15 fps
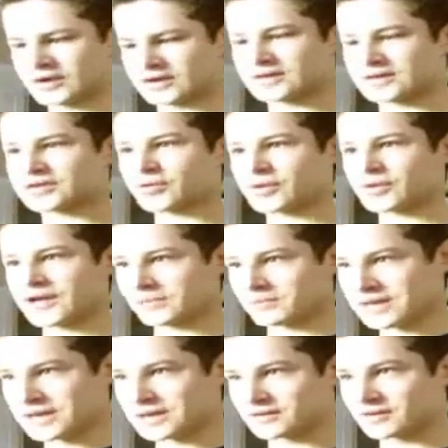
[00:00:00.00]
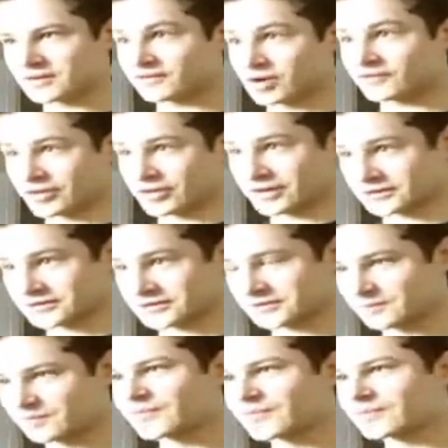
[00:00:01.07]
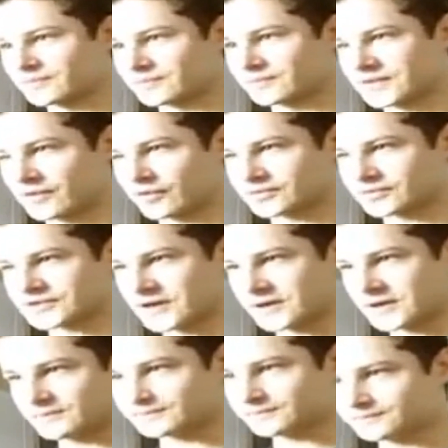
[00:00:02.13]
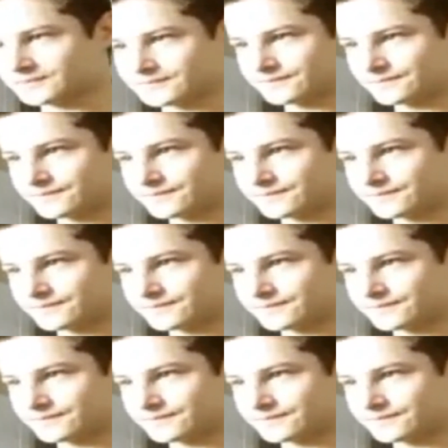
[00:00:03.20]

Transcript: Why did it create me, of all things? Get what I'm saying?